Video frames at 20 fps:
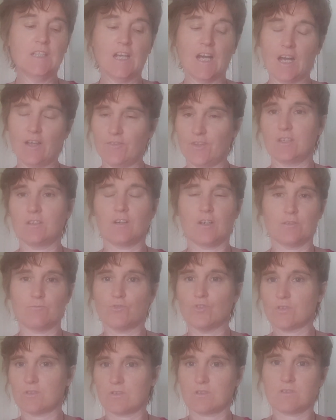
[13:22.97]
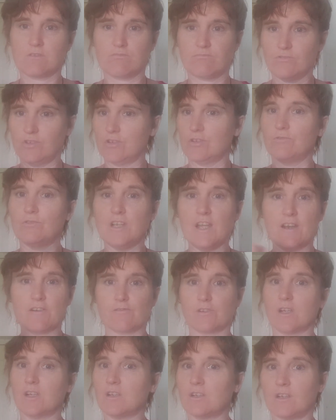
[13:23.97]
And then I'm just,
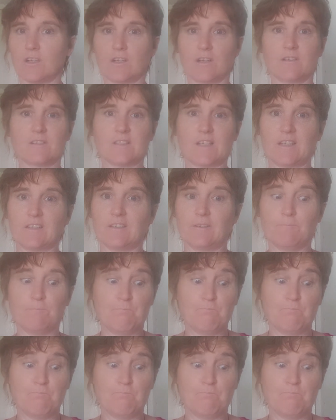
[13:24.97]
layering it like a lasagna,